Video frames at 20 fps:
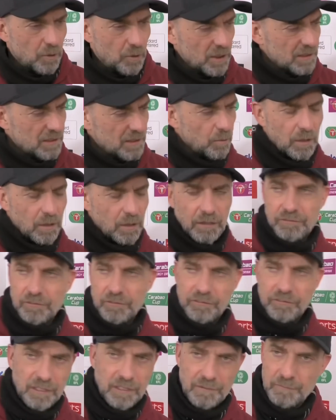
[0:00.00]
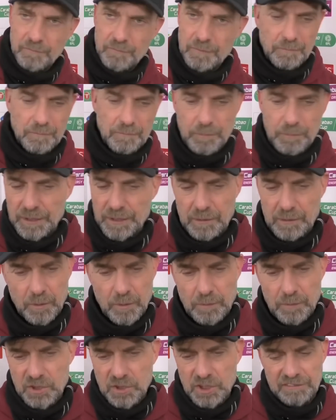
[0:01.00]
the boys loved putting a
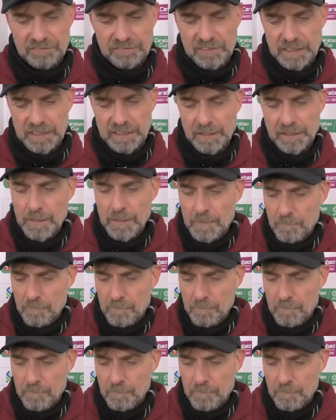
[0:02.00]
proper shift in.